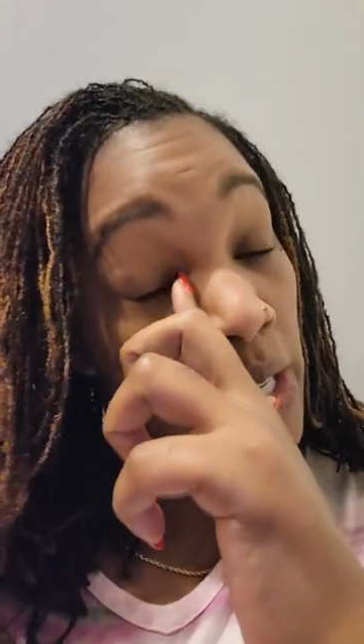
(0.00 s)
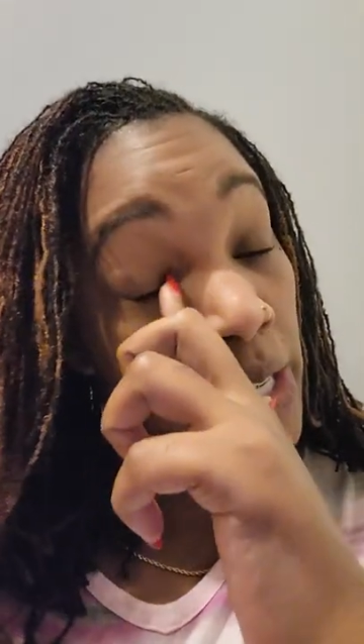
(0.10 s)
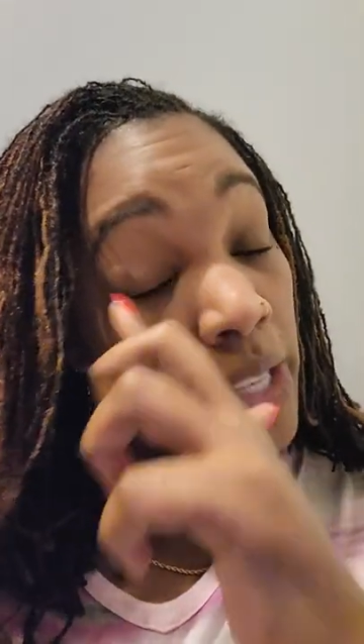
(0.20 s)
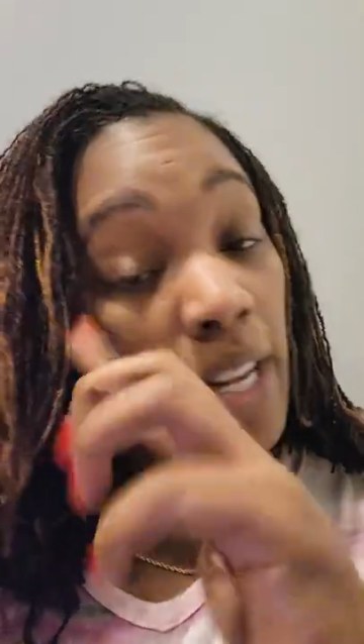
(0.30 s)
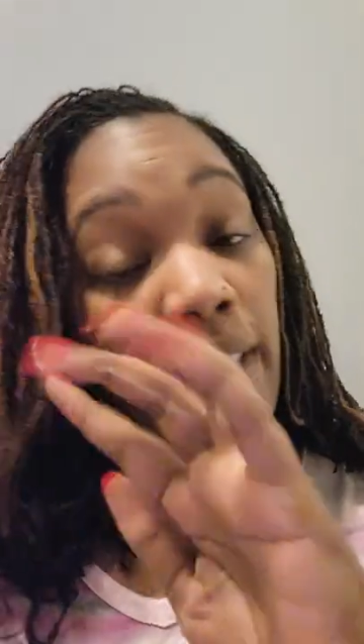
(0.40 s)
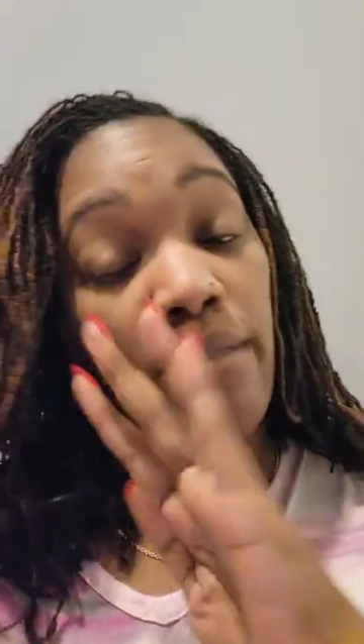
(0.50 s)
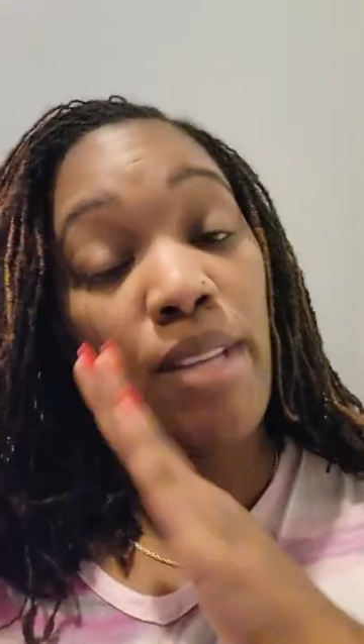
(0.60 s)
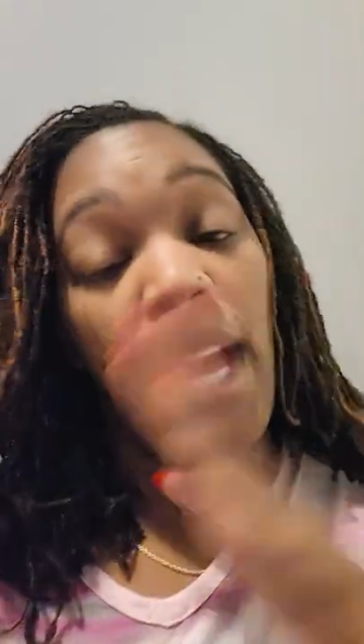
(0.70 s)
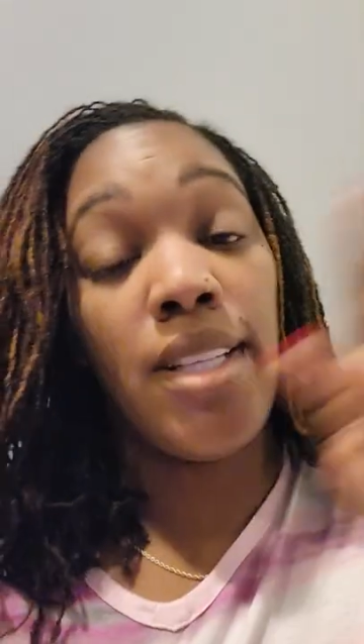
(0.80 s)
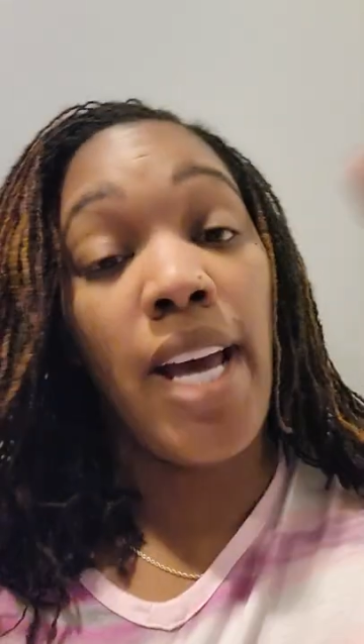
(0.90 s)
you know, like
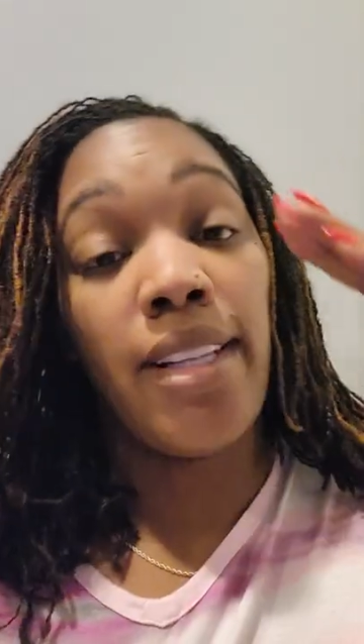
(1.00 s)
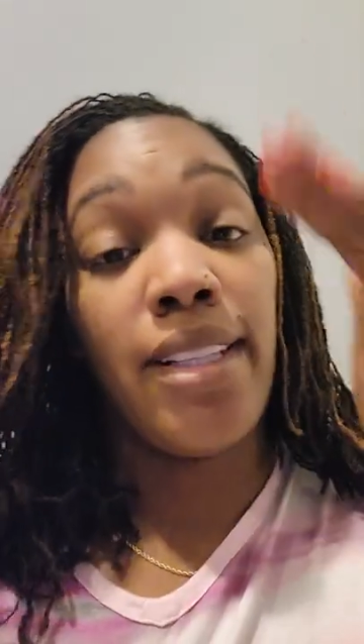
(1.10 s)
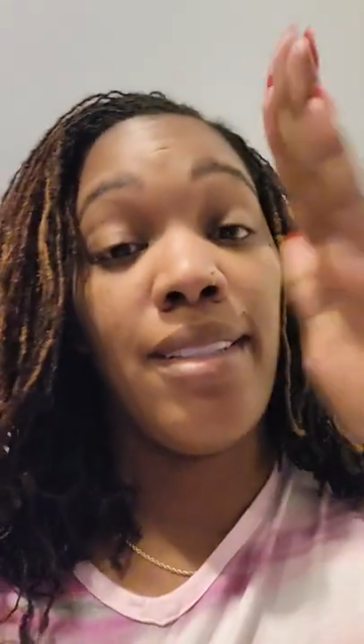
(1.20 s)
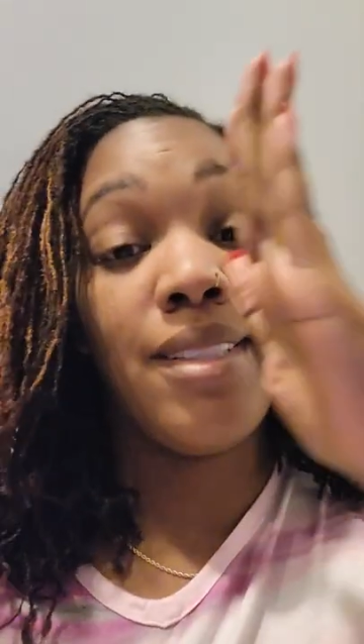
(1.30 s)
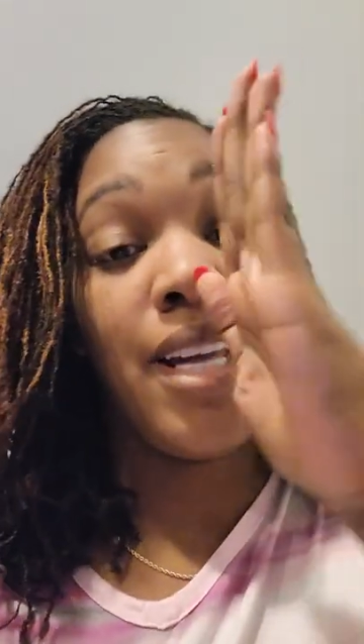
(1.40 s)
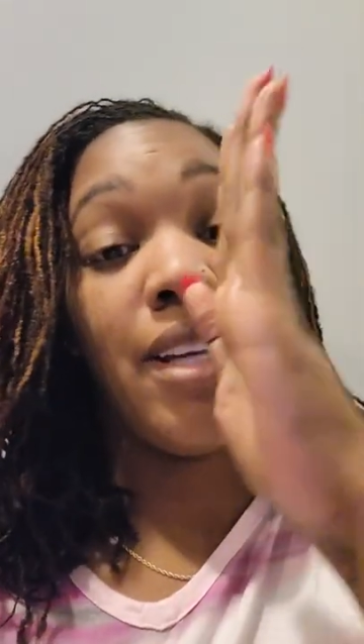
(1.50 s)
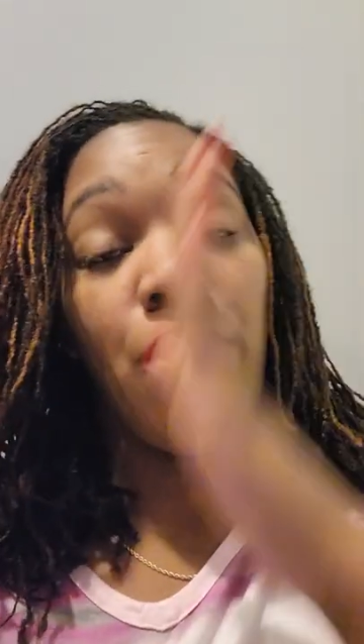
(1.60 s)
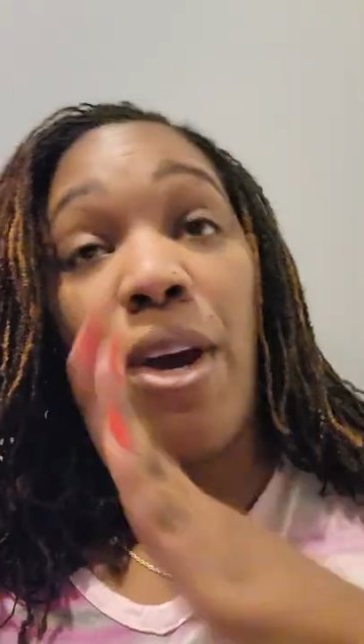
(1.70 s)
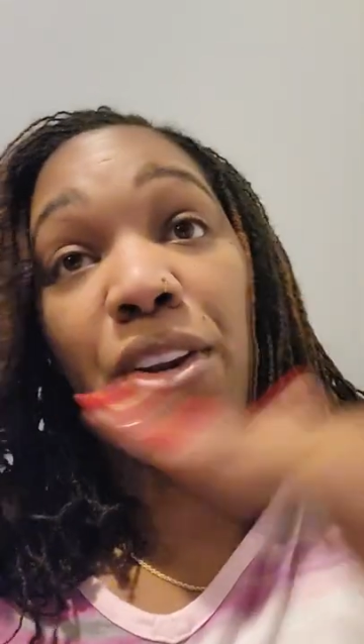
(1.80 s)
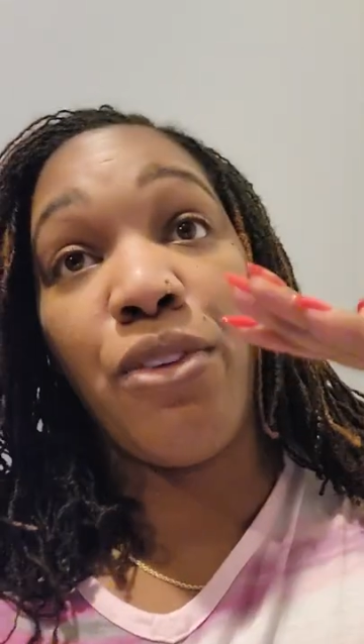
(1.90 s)
contact lens, like
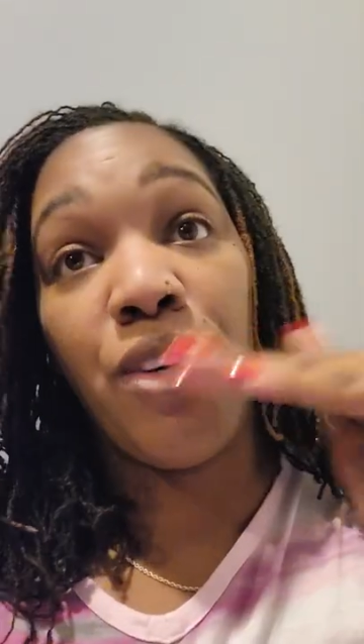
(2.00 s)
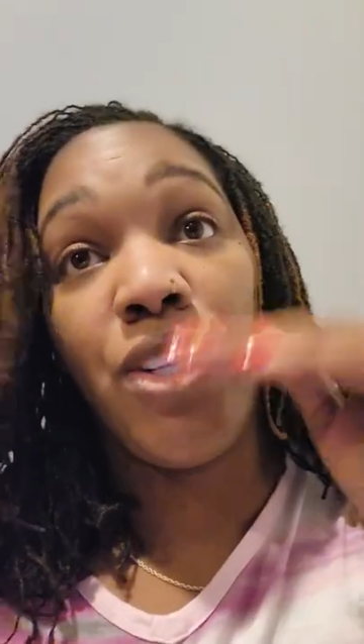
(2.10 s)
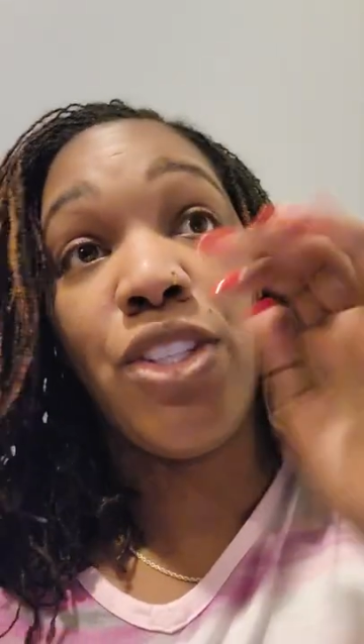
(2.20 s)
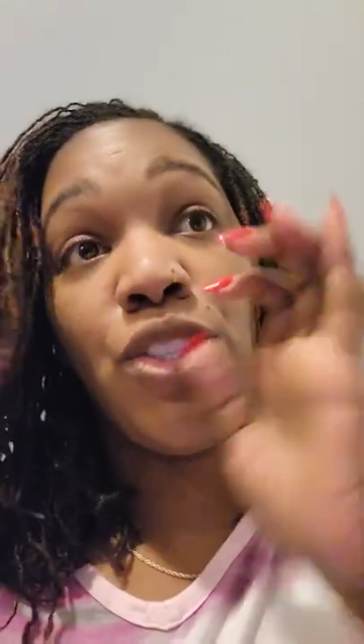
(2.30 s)
right on the front of